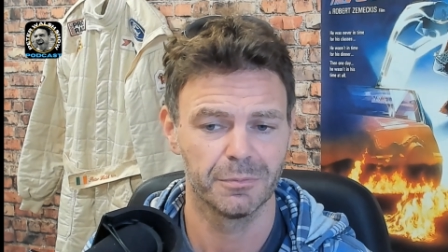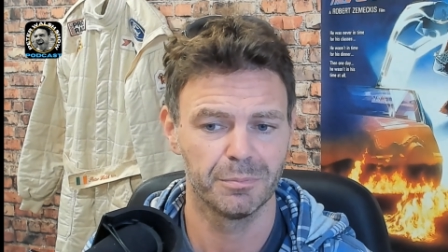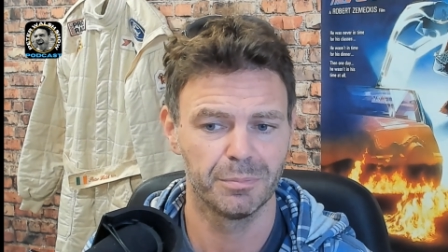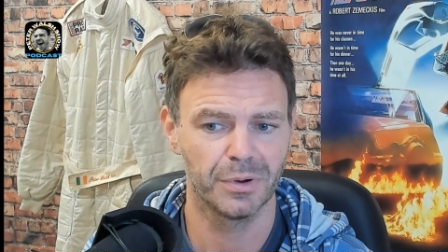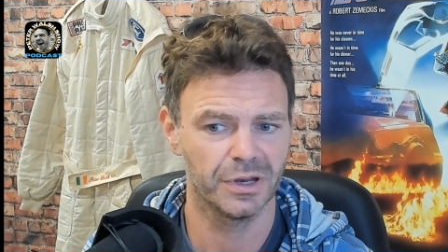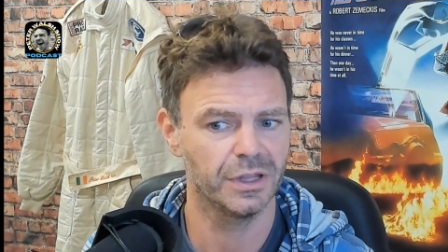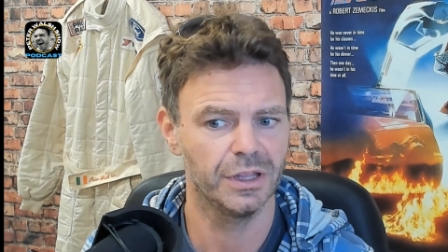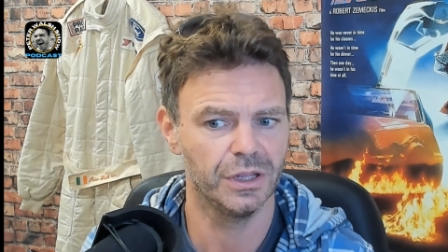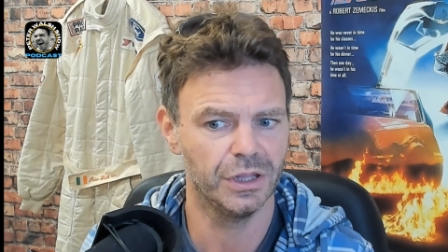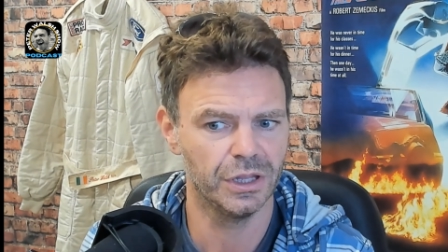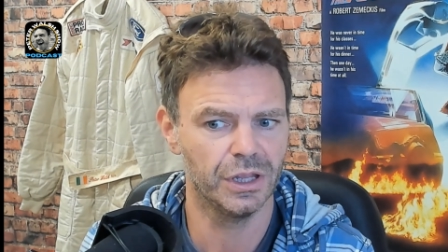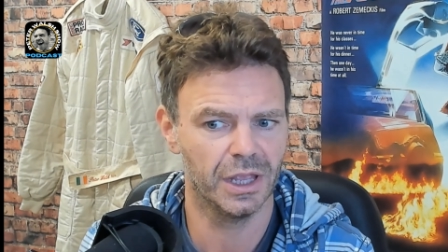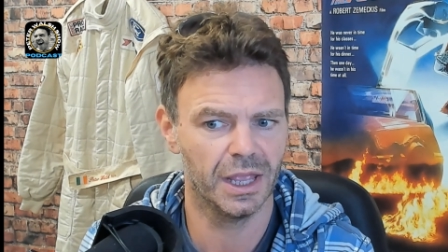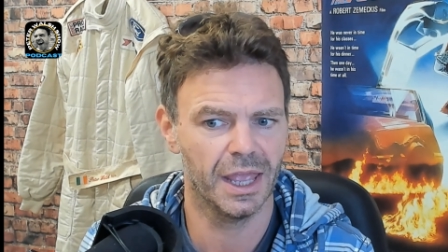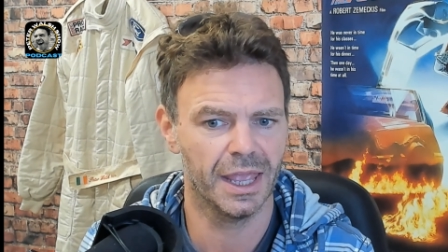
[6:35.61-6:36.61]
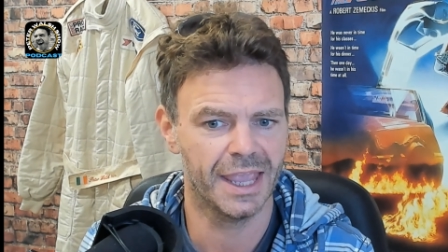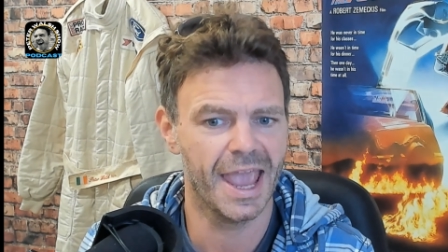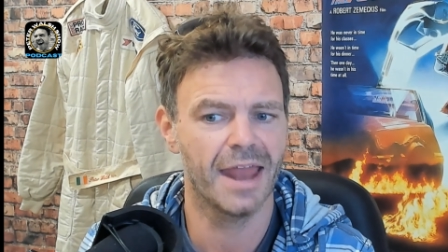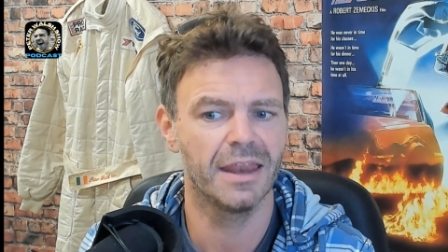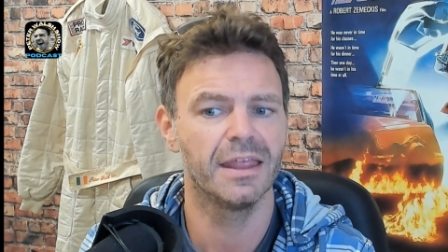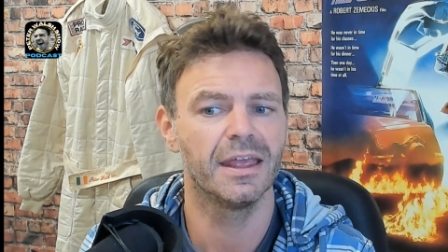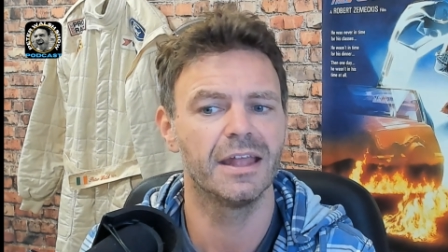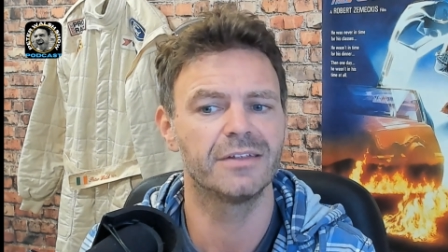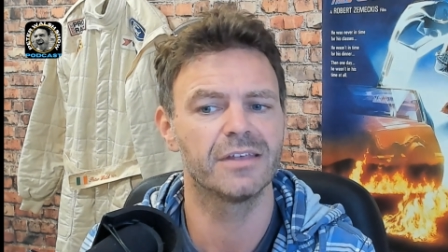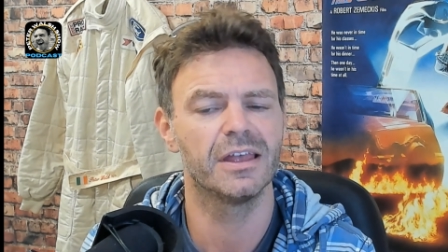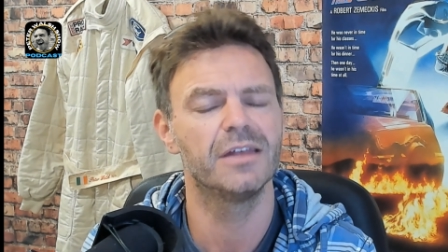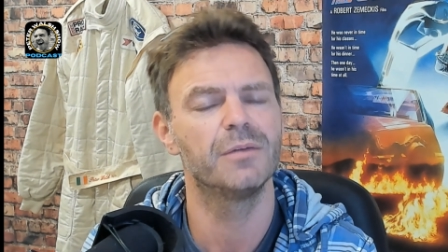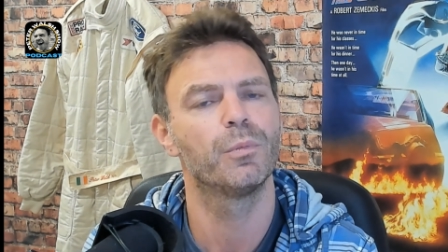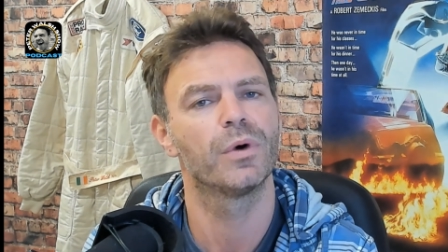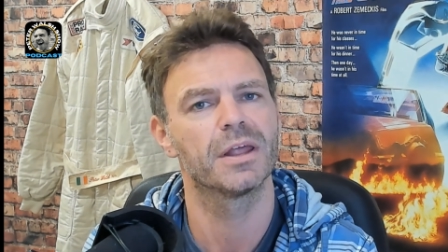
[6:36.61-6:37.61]
But again, it's
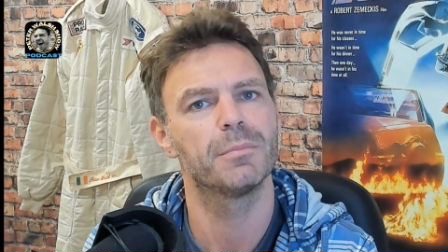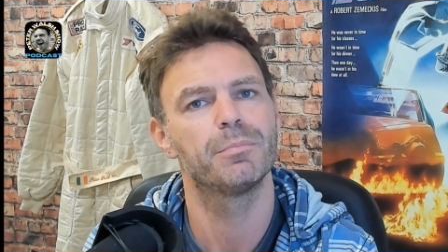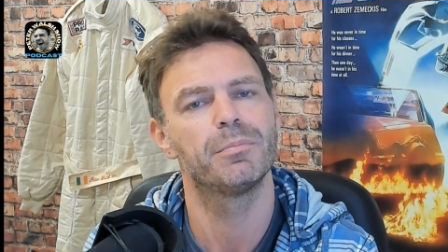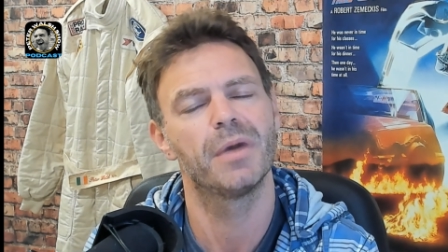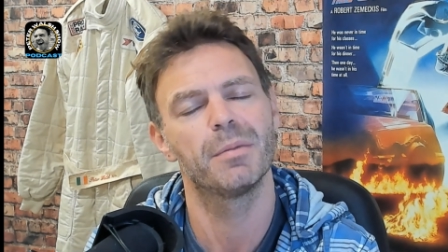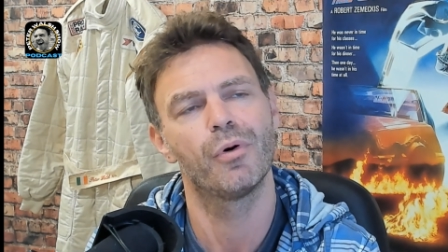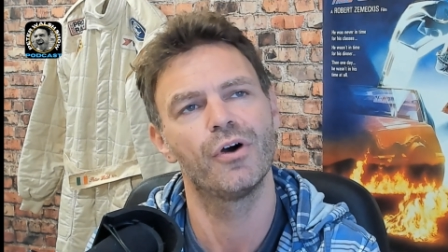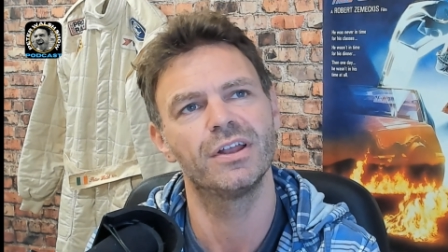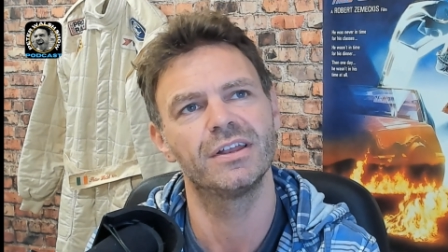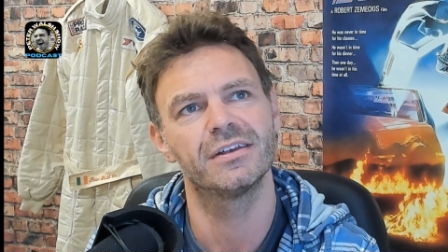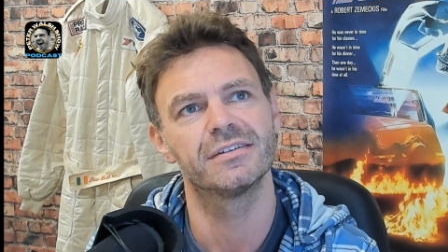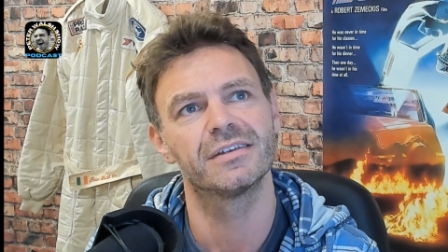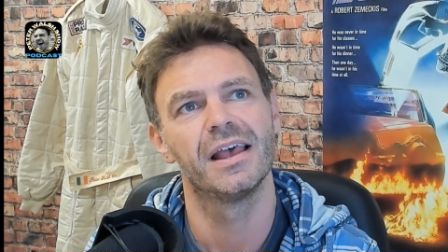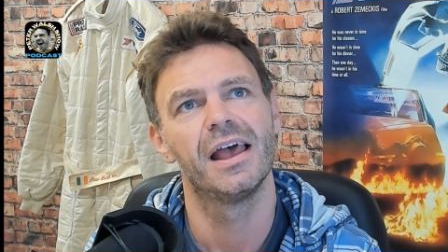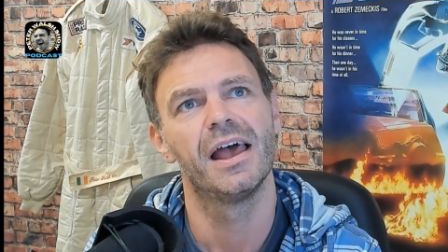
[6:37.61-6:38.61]
it, what I'm, my point is,